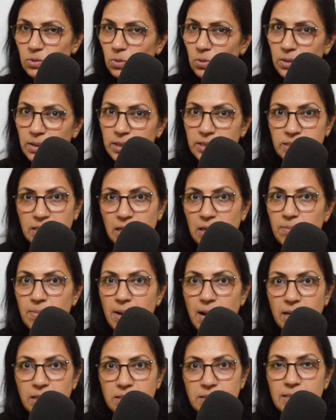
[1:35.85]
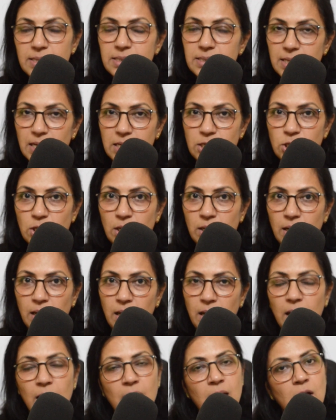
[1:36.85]
Only ten marks in section
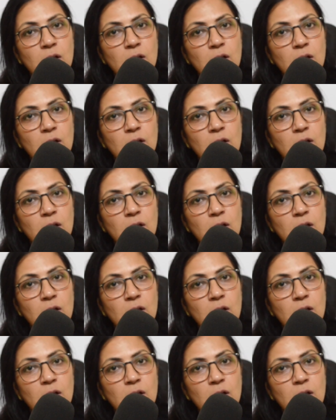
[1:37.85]
A.